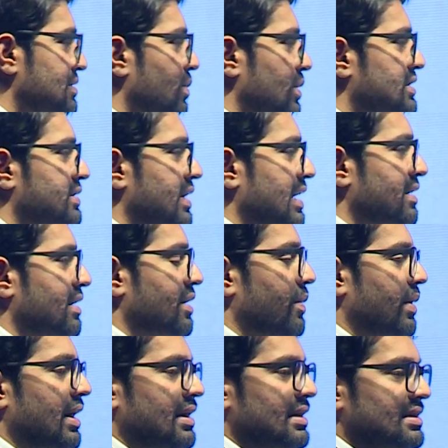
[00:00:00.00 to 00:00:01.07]
is what sharing
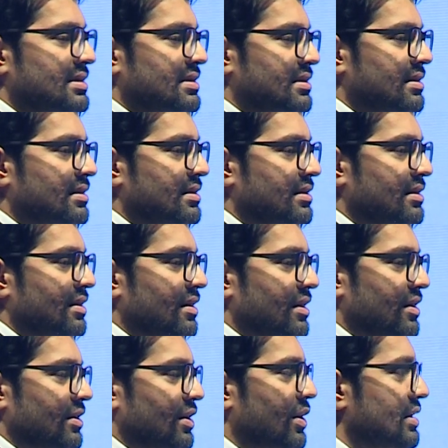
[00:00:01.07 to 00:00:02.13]
requires,
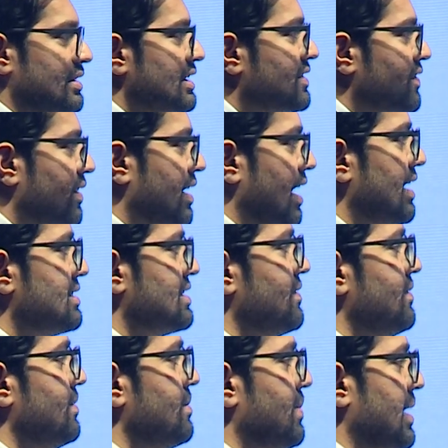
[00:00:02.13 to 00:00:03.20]
not just for cars
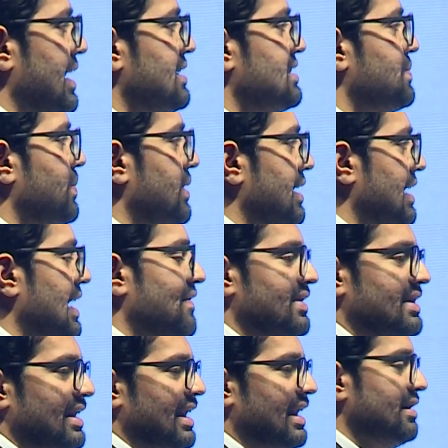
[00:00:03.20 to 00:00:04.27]
and bikes, but
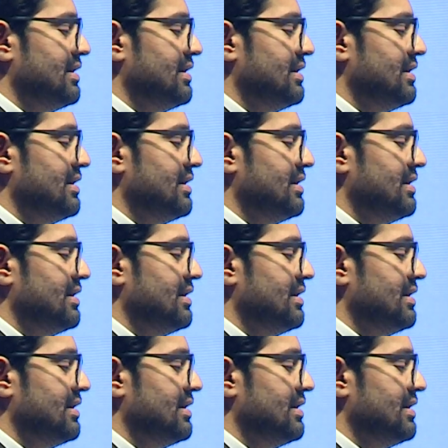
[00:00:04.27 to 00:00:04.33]
everything